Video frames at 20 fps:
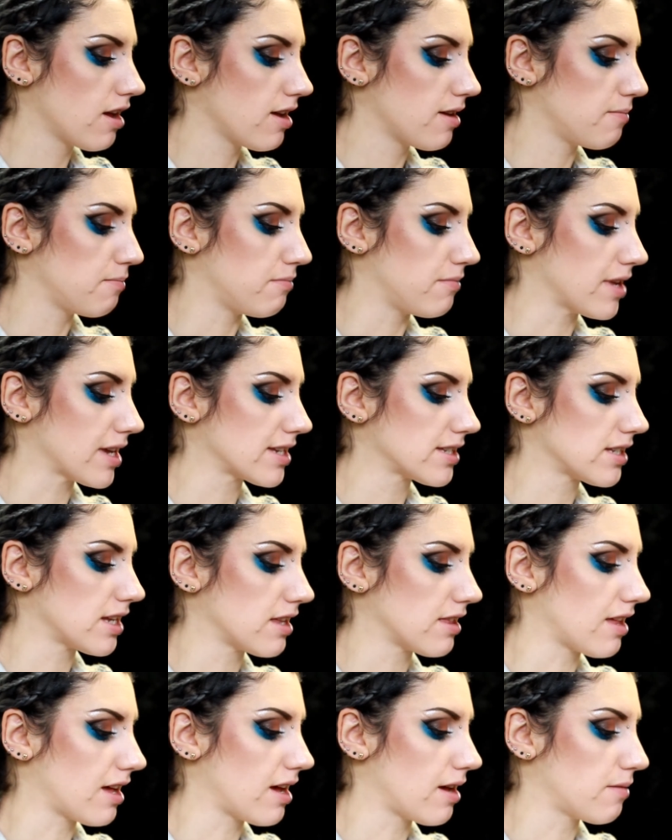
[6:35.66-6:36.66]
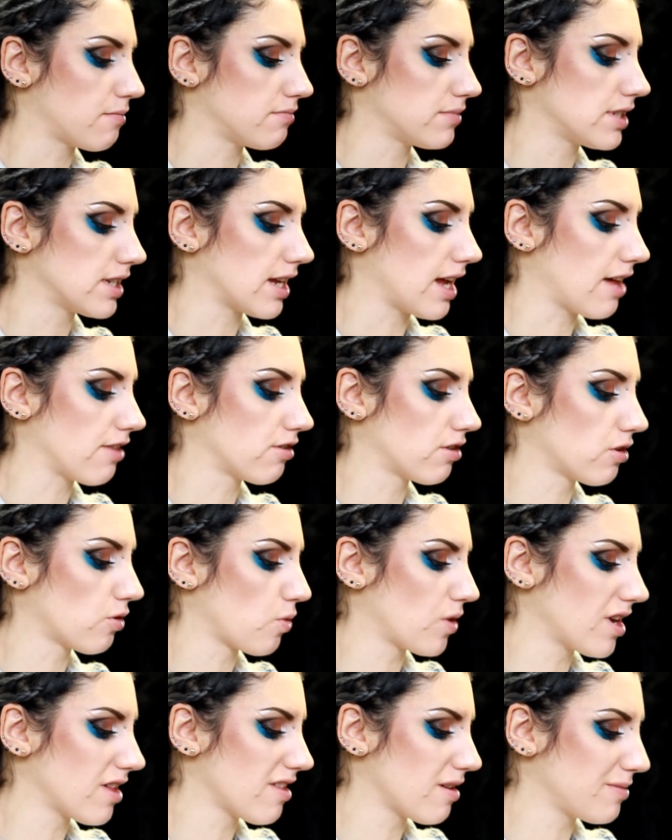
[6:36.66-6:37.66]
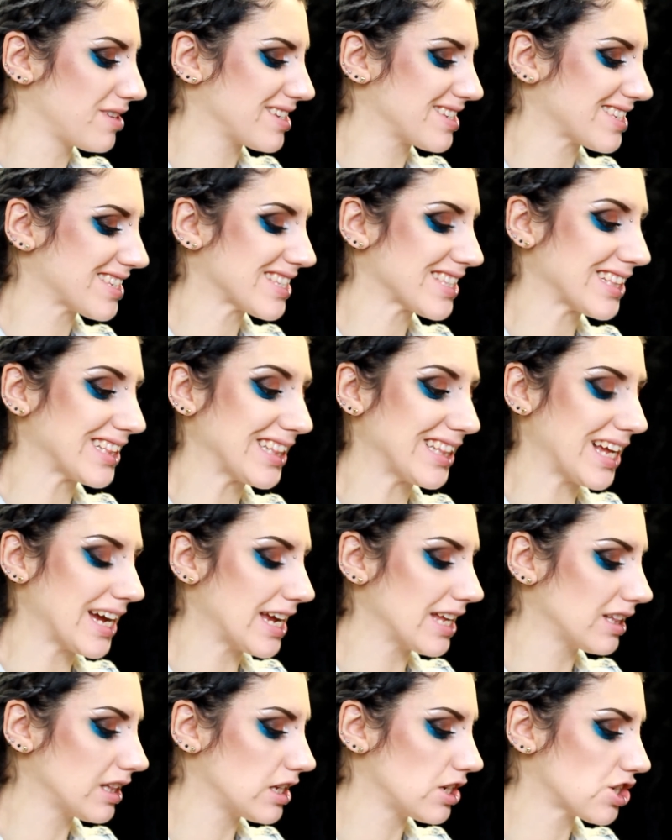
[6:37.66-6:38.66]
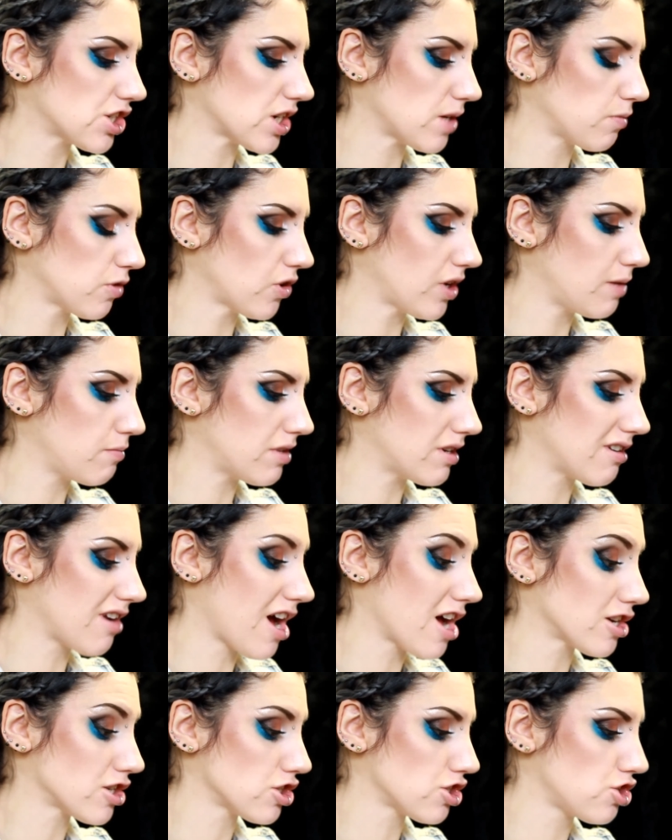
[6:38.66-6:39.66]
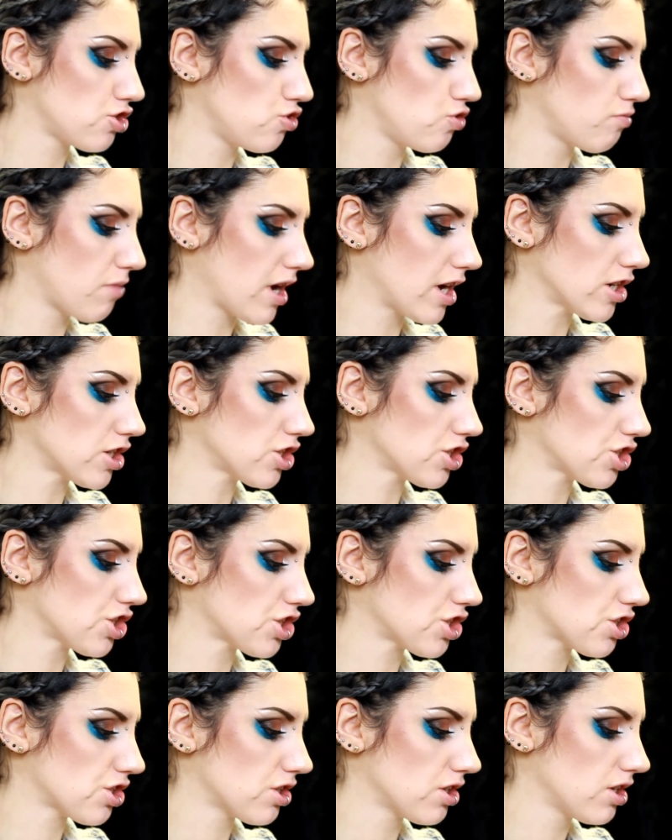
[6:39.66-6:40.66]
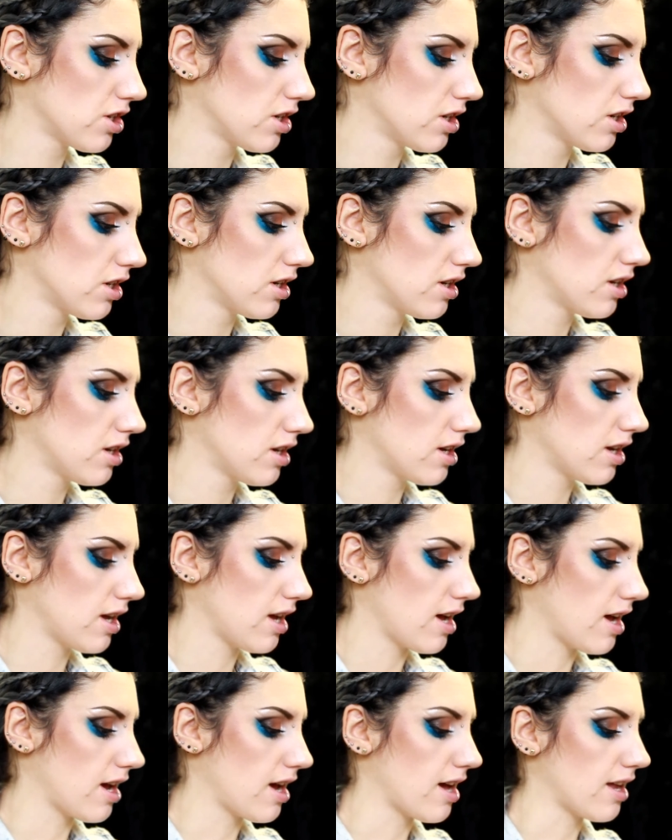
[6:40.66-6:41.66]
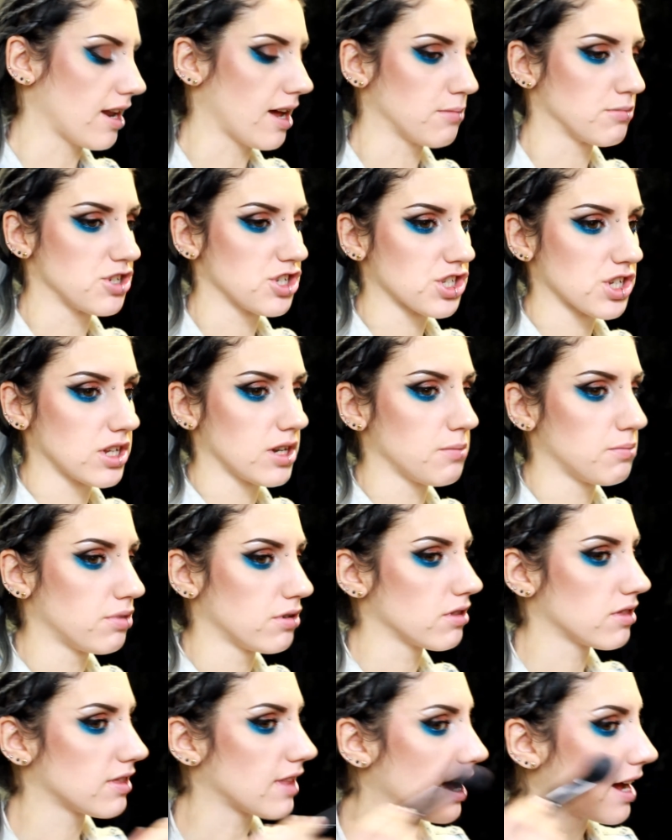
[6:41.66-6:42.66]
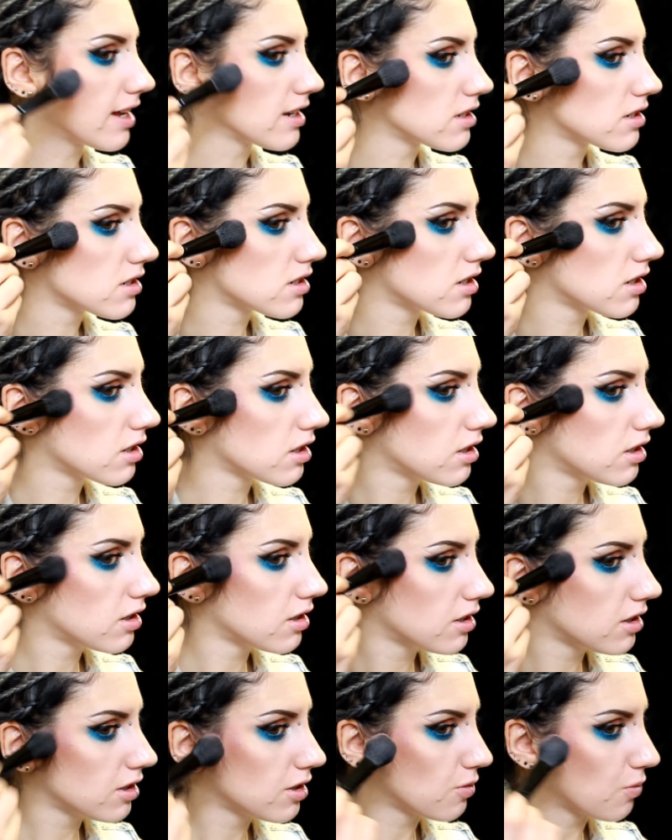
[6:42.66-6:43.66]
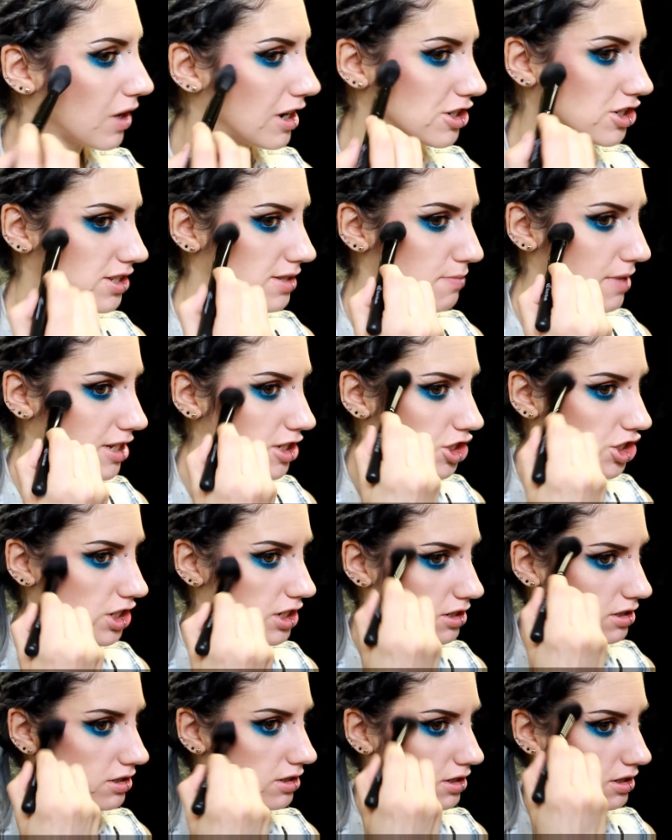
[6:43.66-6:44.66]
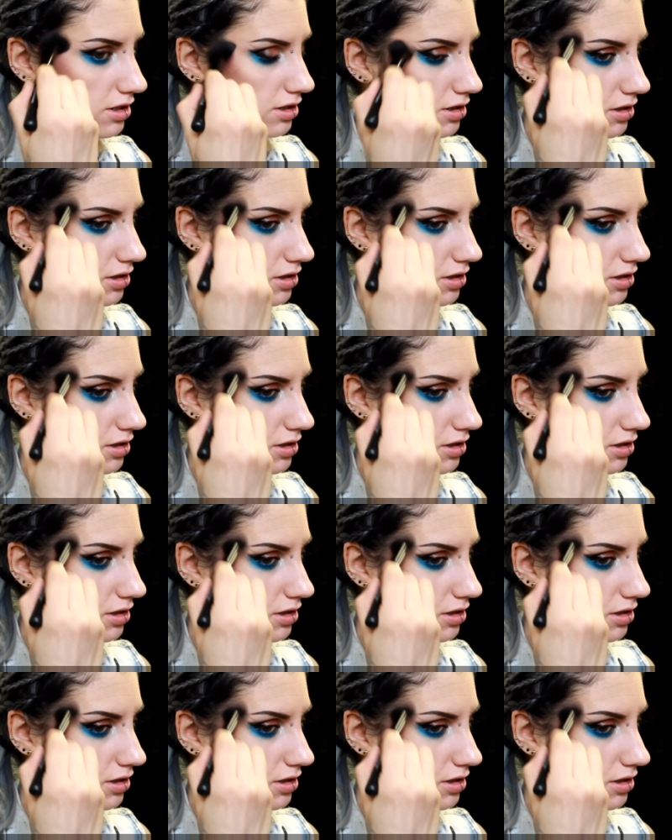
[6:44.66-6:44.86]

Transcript: mixing them together. One of them is slightly shimmery, but not too much. And I'm just gonna put that where I just mentioned.